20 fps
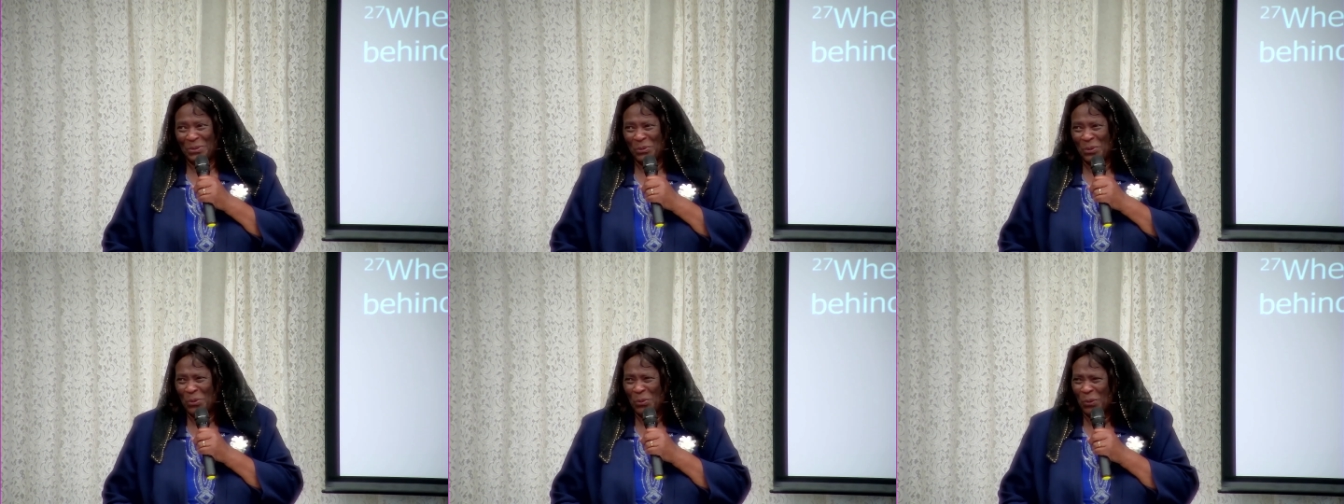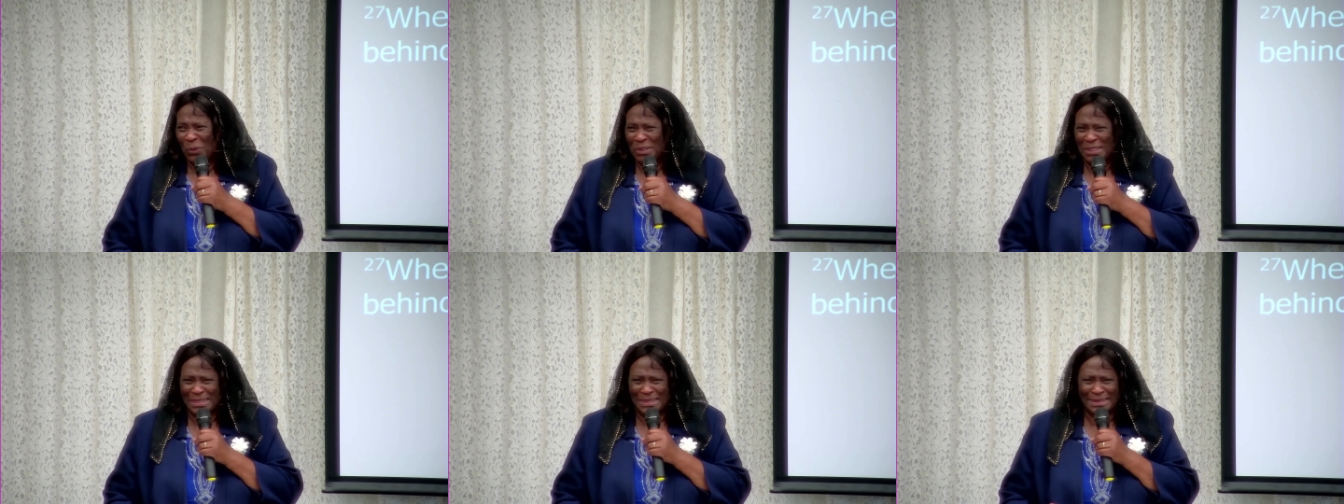We
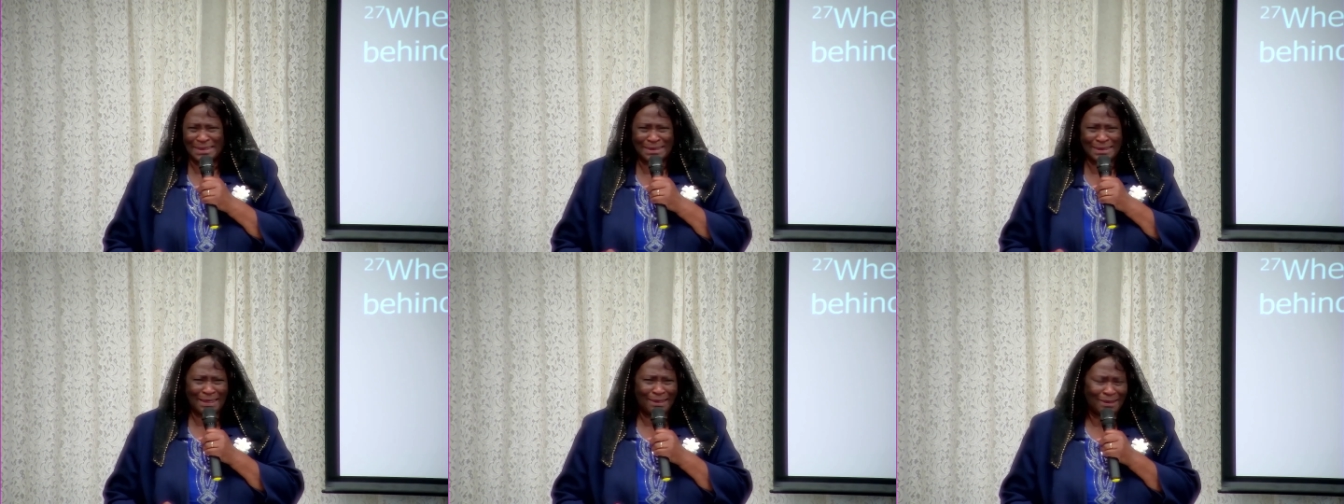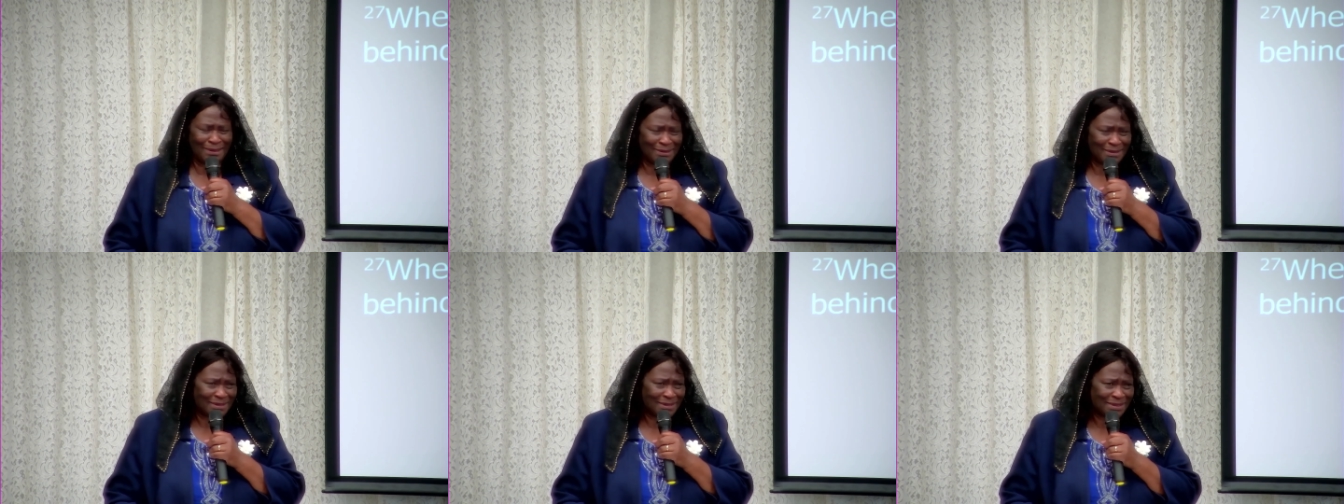want to
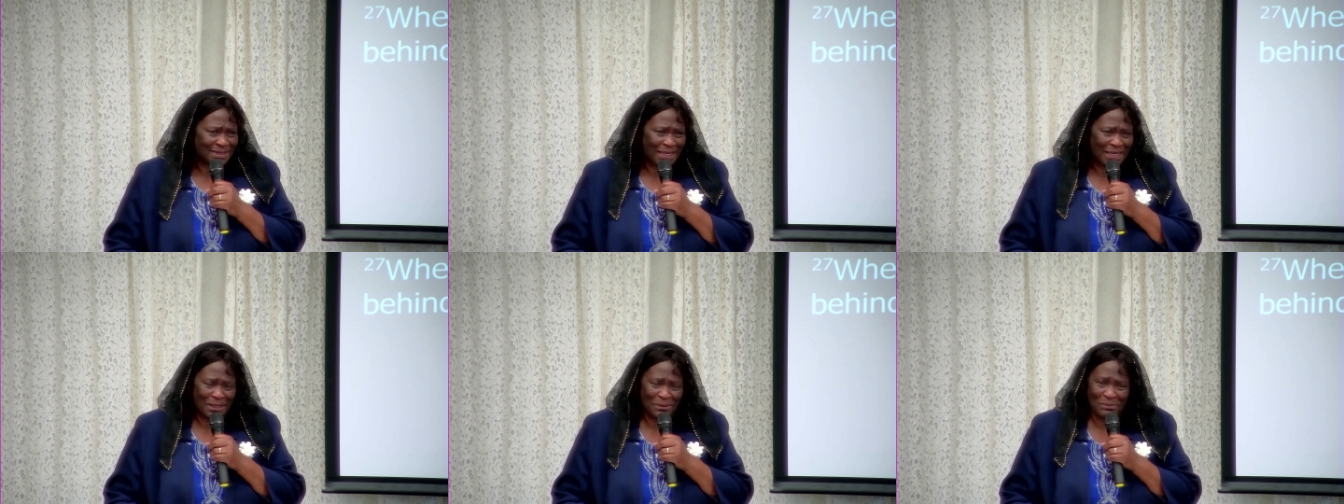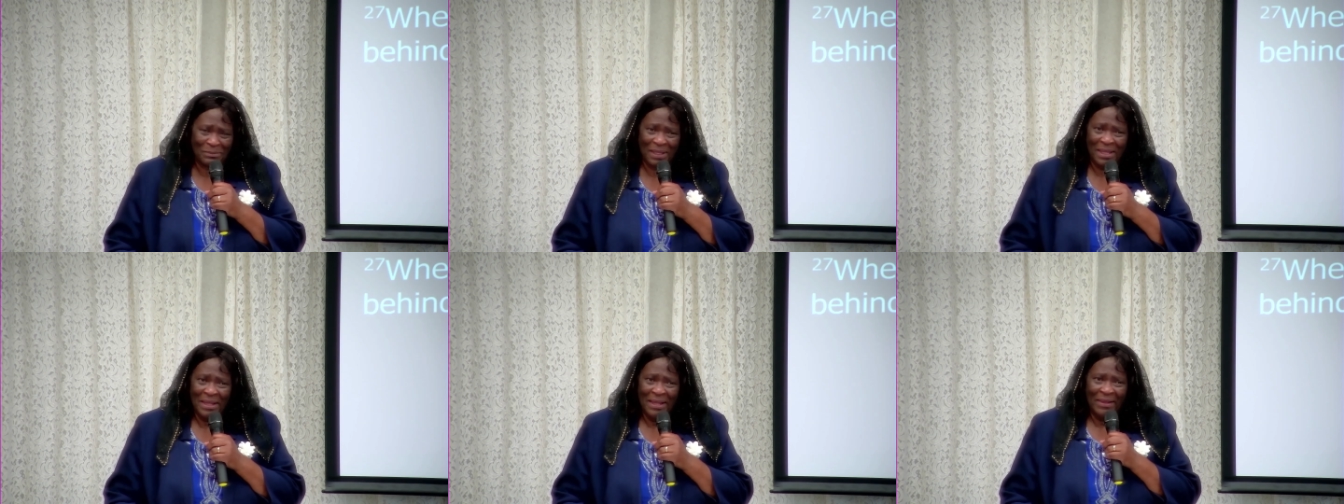touch
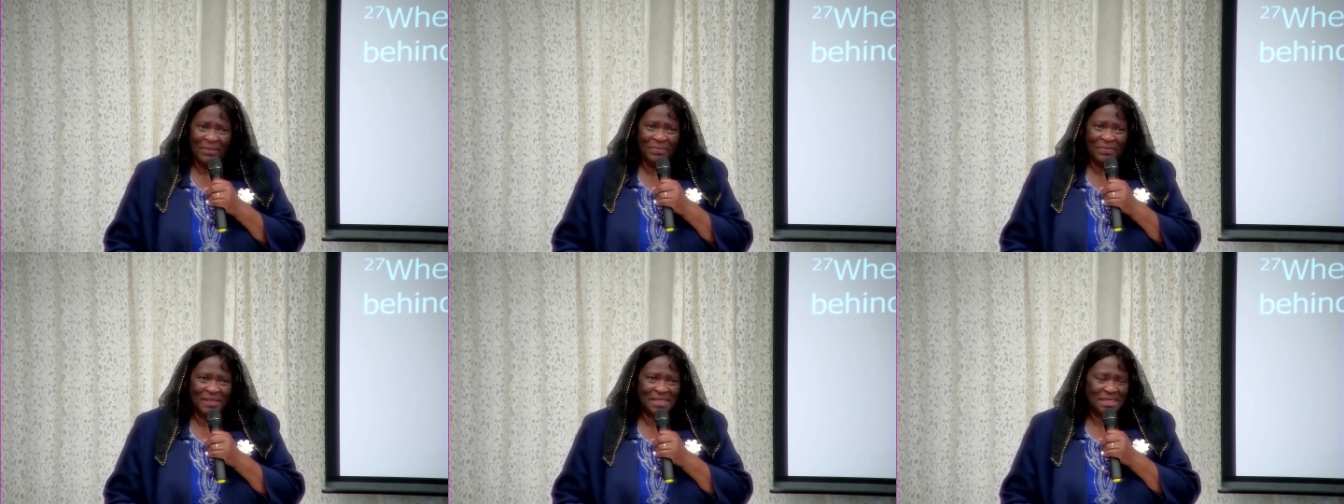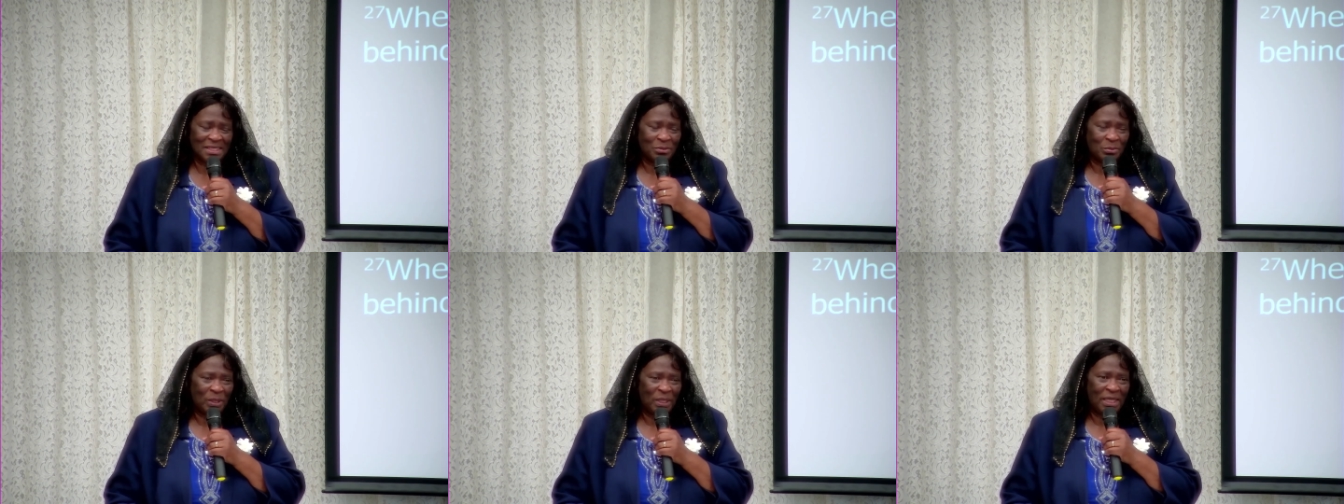him
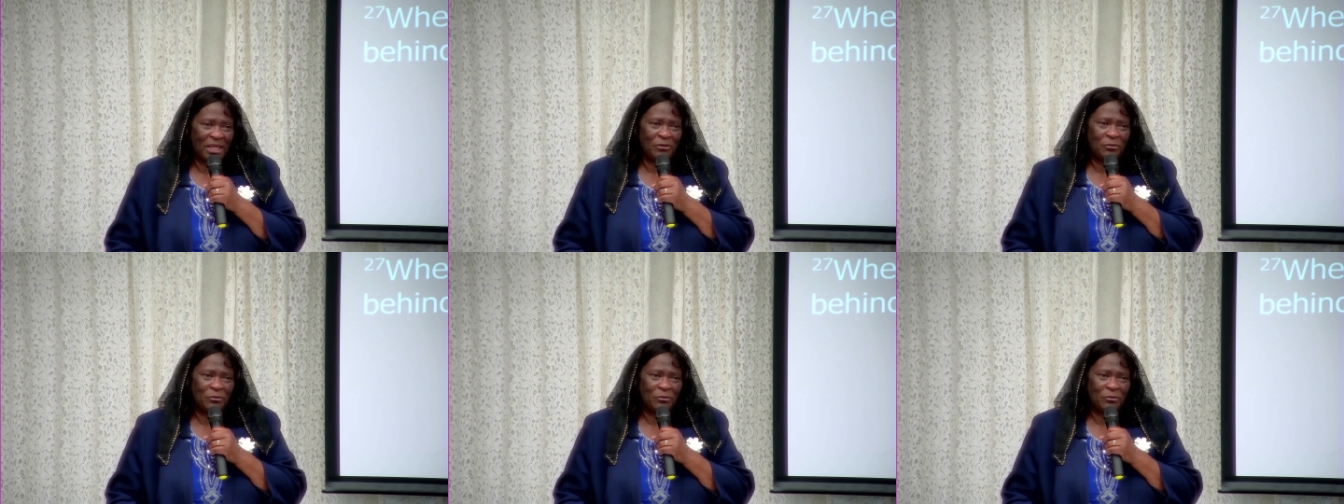this week.